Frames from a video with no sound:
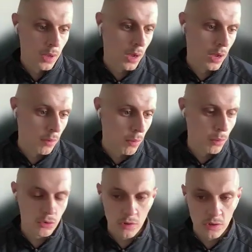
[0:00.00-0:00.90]
and
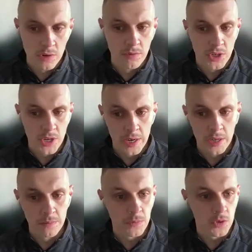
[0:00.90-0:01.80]
what we're trying to achieve in
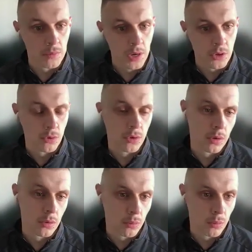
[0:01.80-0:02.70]
training to make sure
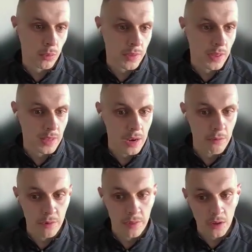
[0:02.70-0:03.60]
that we're then
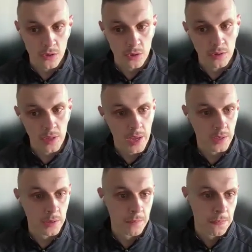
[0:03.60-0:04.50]
delivering that on Sunday
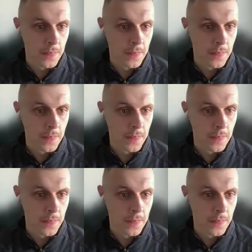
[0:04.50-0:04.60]
and